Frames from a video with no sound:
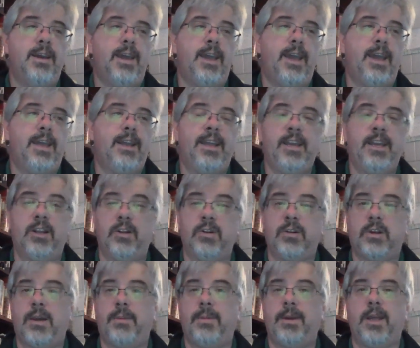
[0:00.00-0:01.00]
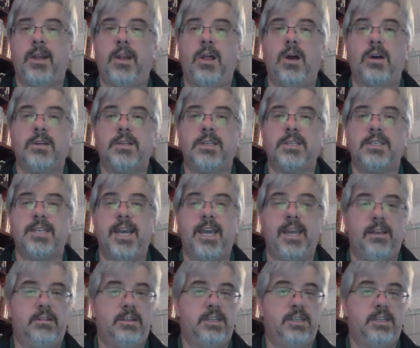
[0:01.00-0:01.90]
and Hitler coming along to say,